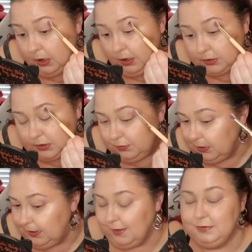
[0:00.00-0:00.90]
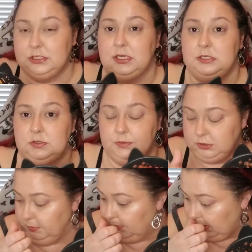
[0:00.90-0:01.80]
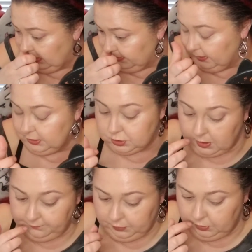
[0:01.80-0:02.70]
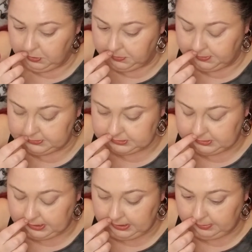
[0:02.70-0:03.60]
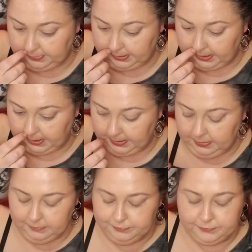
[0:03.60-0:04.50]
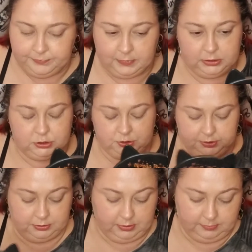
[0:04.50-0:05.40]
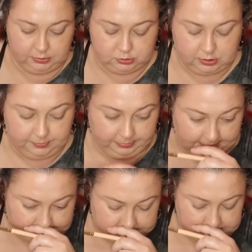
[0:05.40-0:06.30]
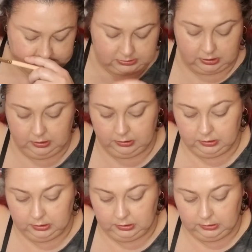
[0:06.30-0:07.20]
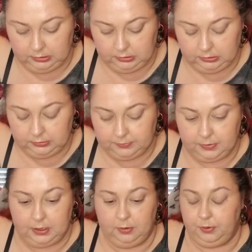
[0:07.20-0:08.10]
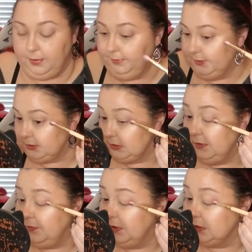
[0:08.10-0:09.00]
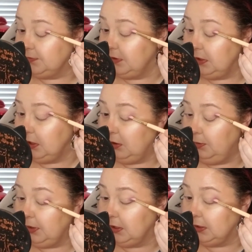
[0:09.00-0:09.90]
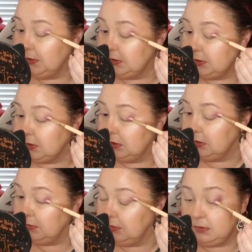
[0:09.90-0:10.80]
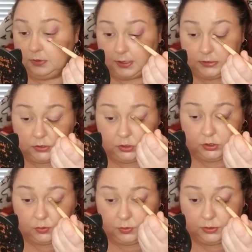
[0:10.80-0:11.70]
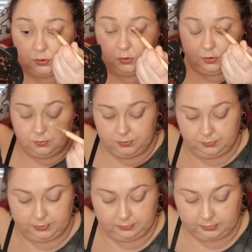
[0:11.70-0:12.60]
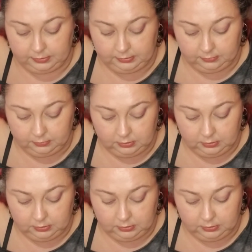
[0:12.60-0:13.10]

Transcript: I really haven't changed much of makeup. I did try a few new things today, but it shouldn't have gave me dry patches. And I'll probably be sniffing this video because that's just what's going on with the weather right now.